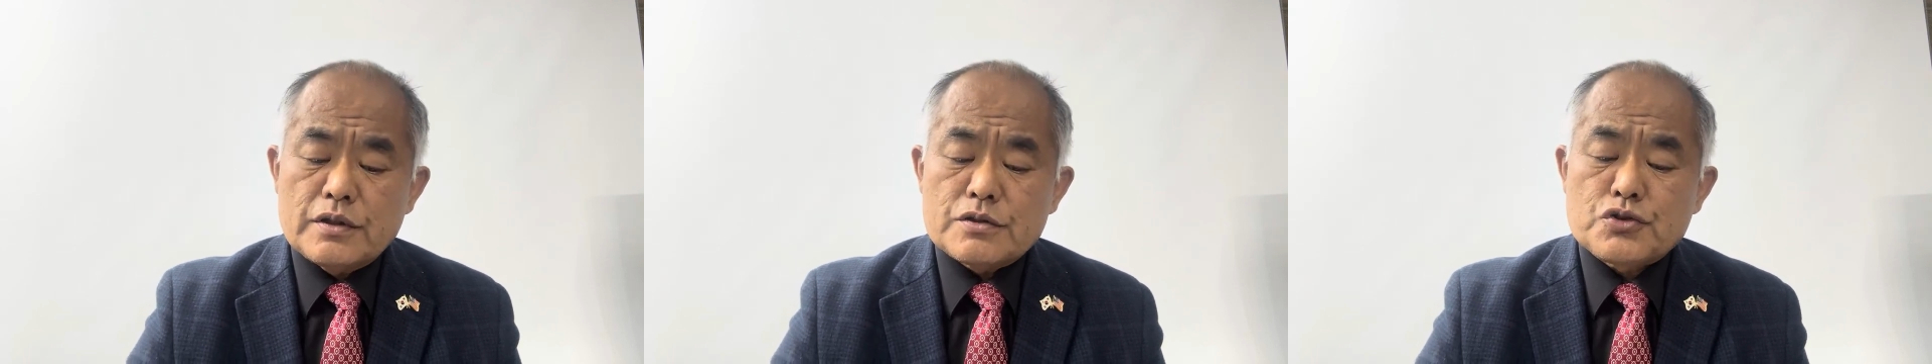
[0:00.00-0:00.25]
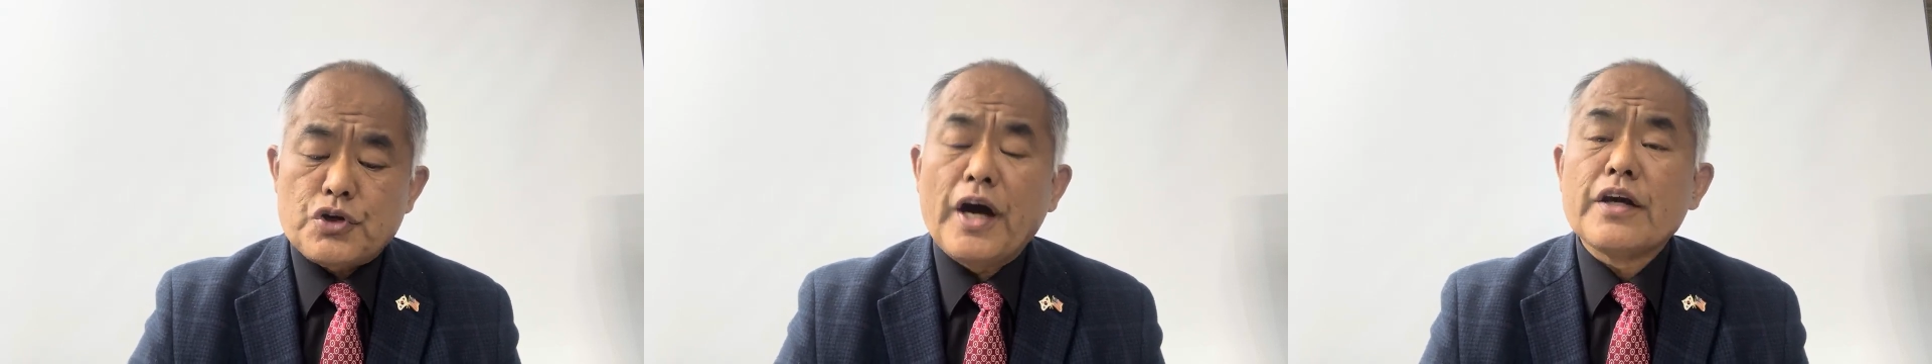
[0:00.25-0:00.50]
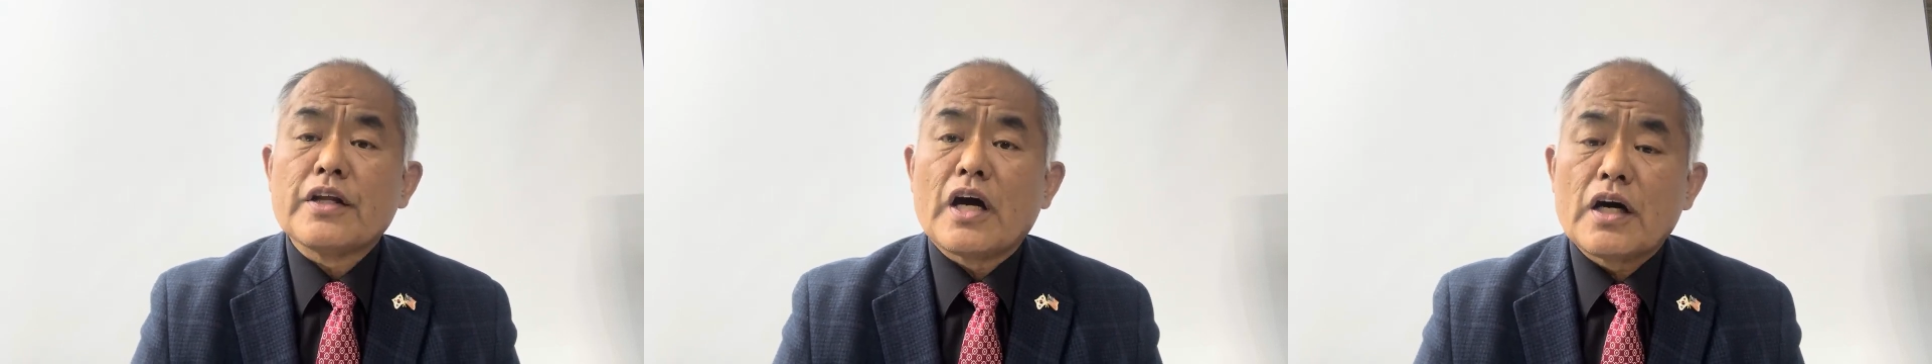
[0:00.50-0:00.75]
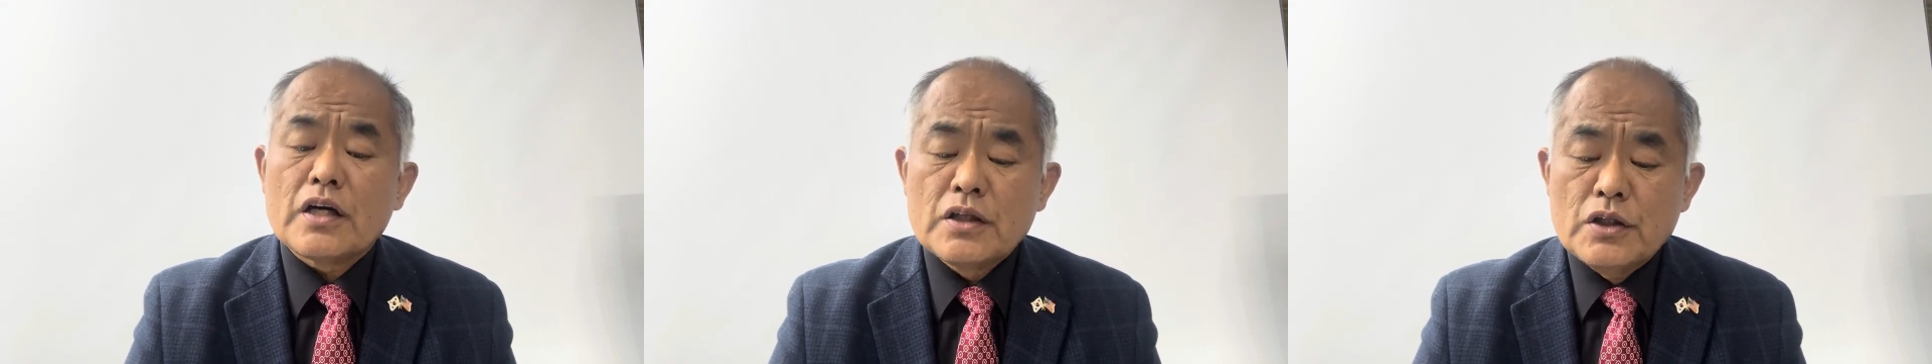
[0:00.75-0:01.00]

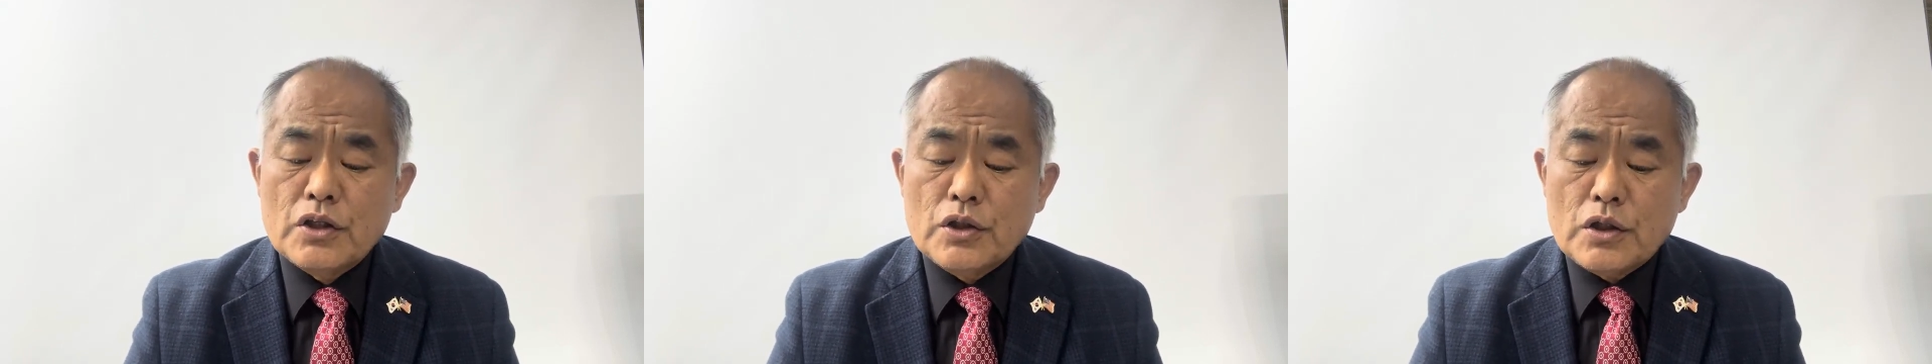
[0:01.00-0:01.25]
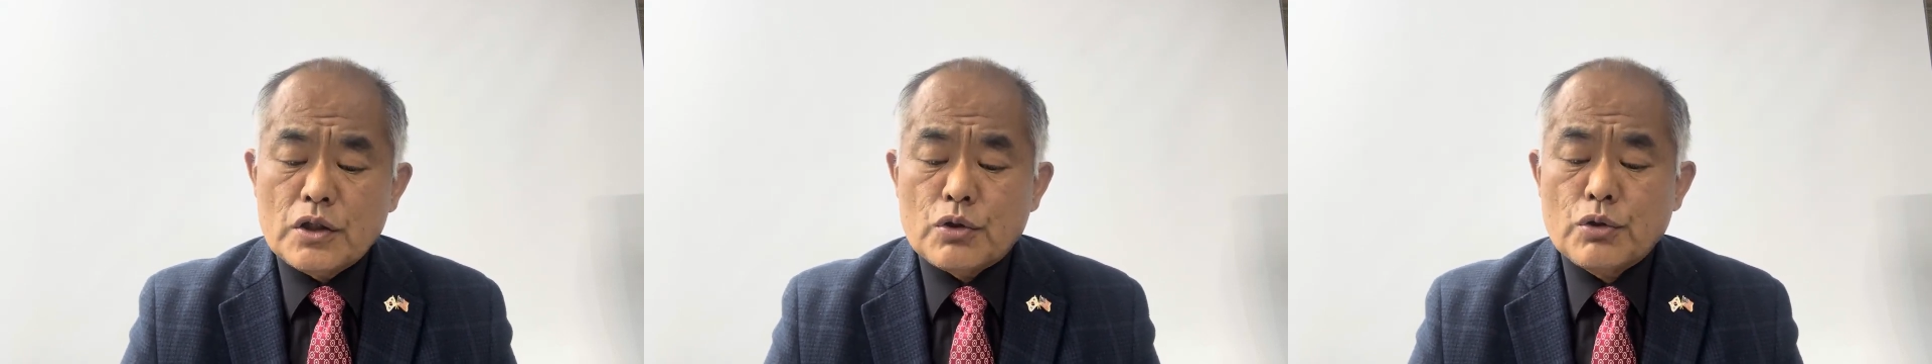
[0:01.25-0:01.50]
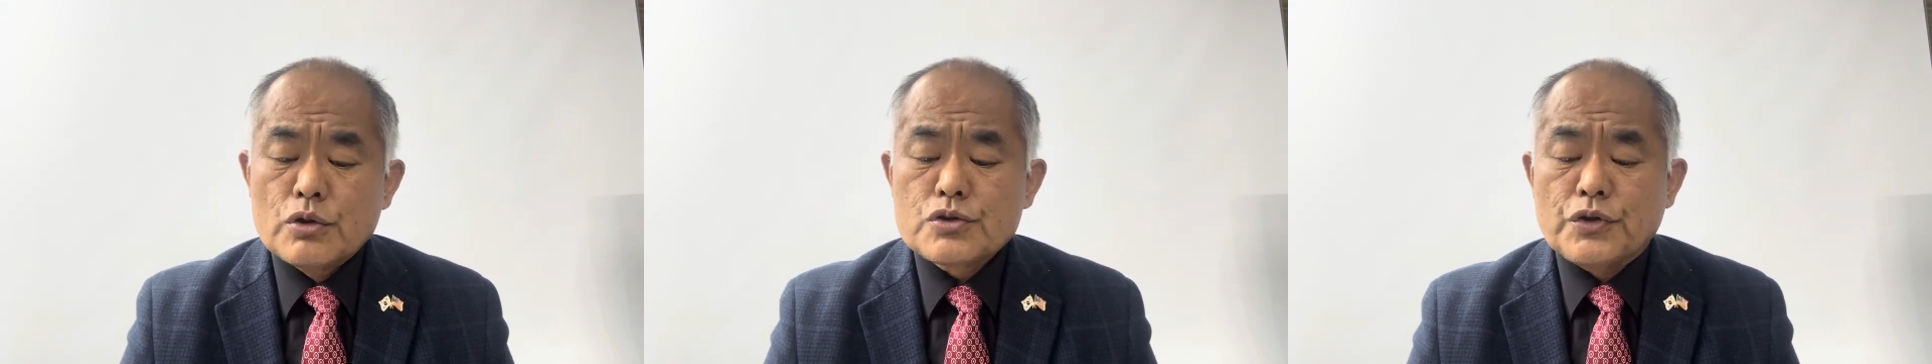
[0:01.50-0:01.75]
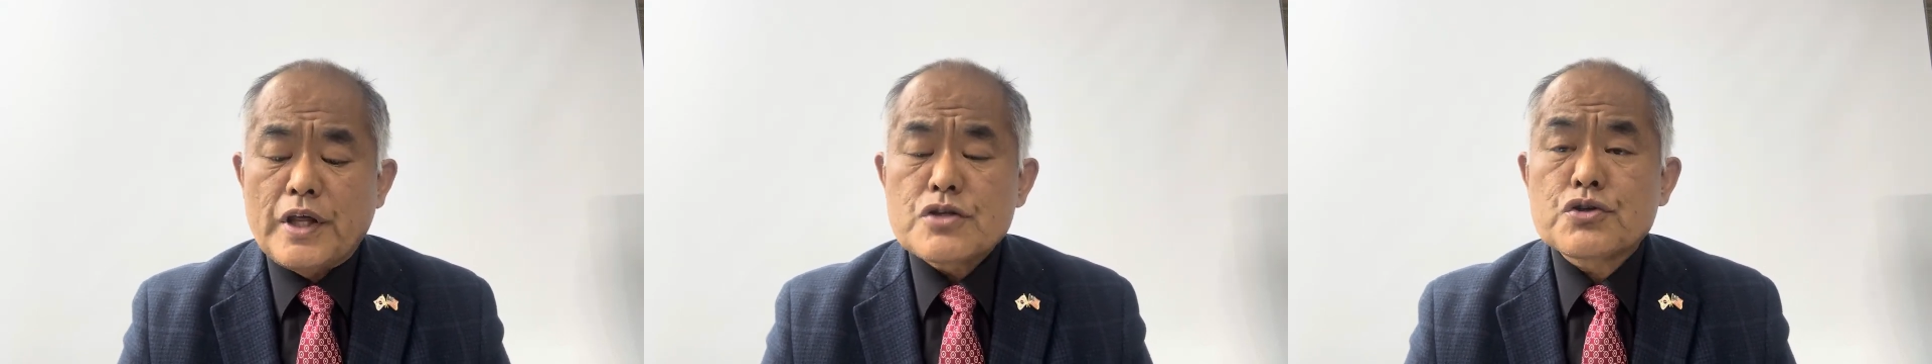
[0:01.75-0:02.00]
China, whose
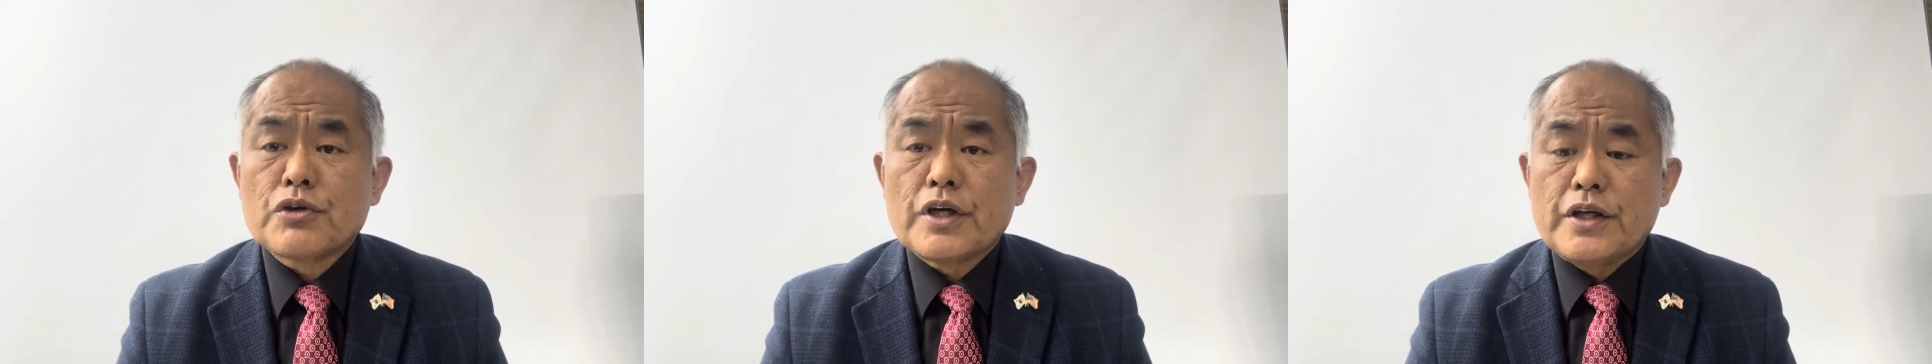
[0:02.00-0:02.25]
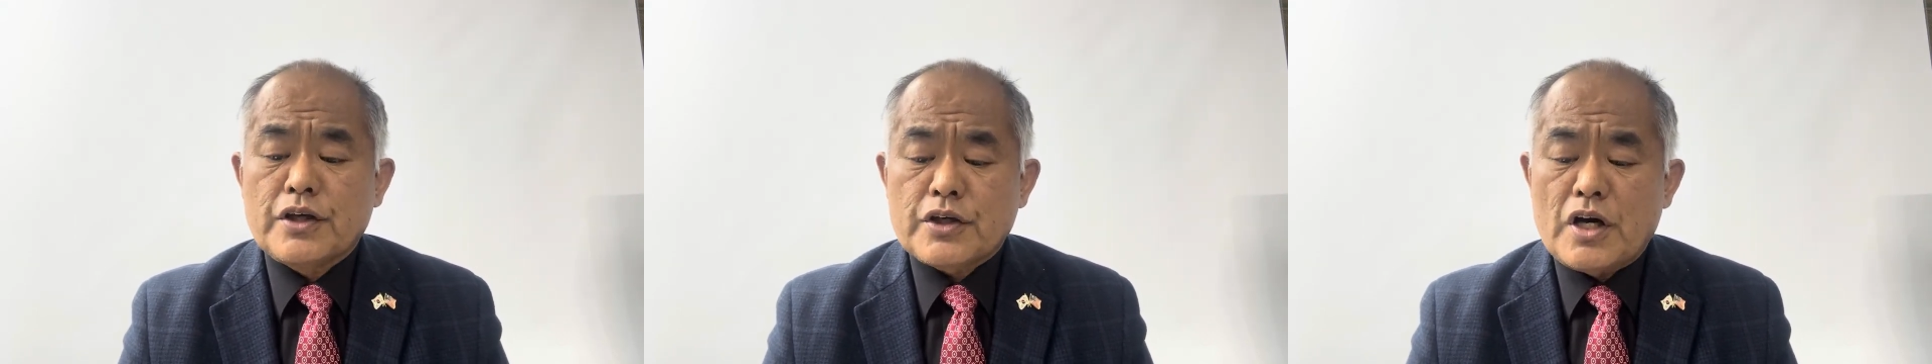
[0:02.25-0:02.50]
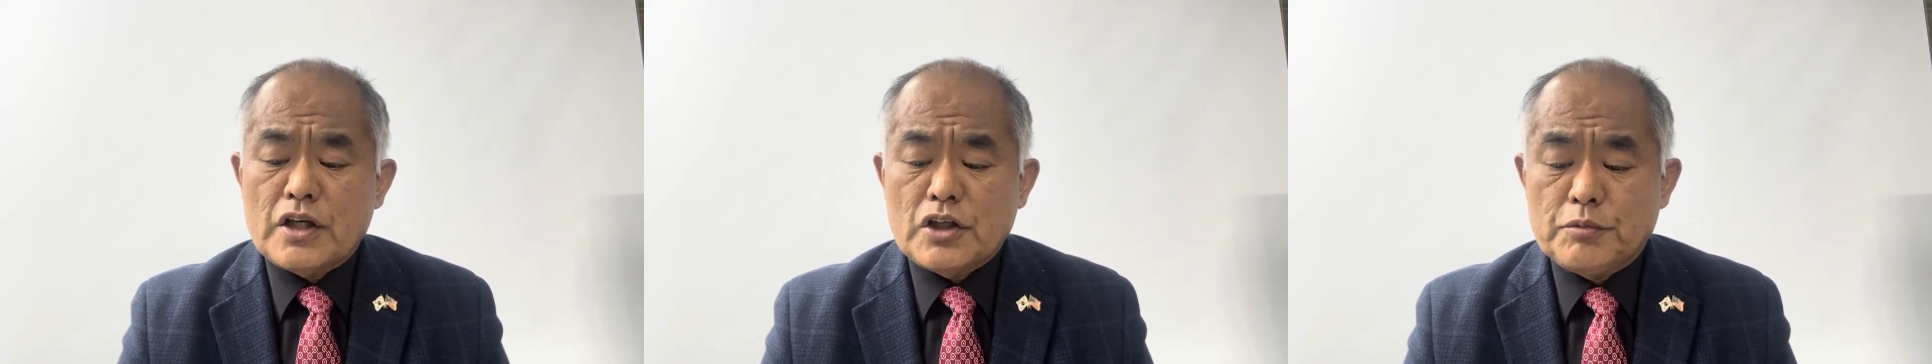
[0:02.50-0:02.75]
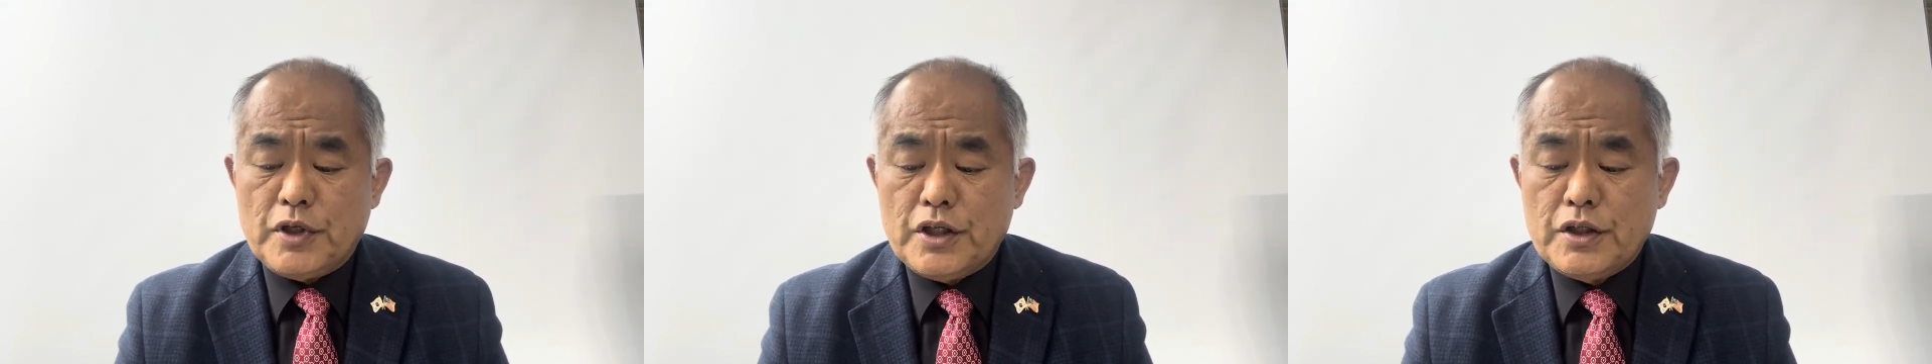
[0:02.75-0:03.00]
national
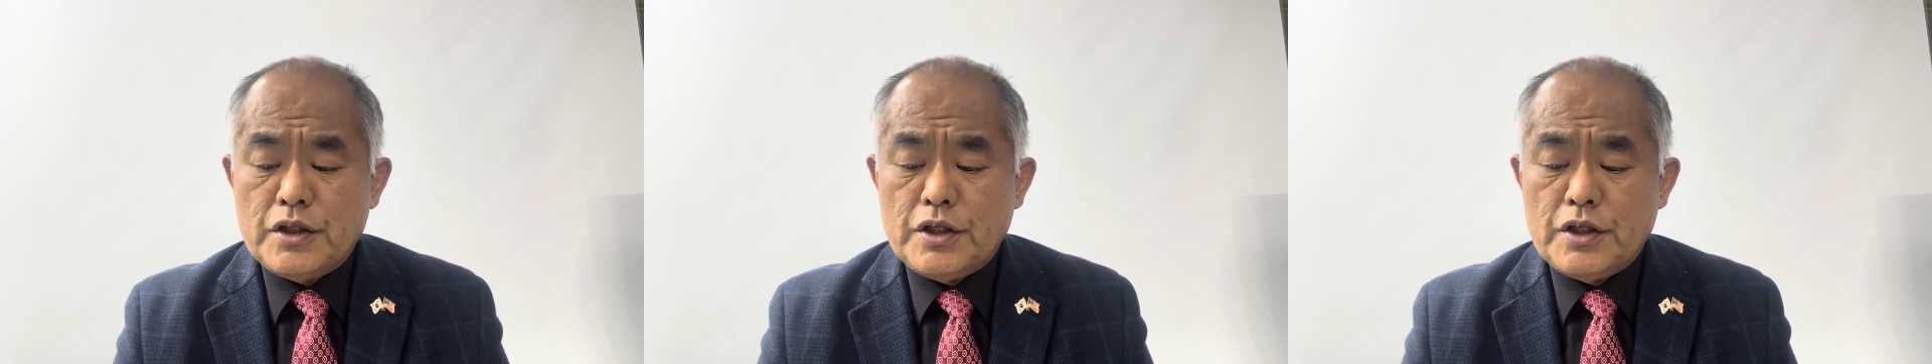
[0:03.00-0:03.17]
economy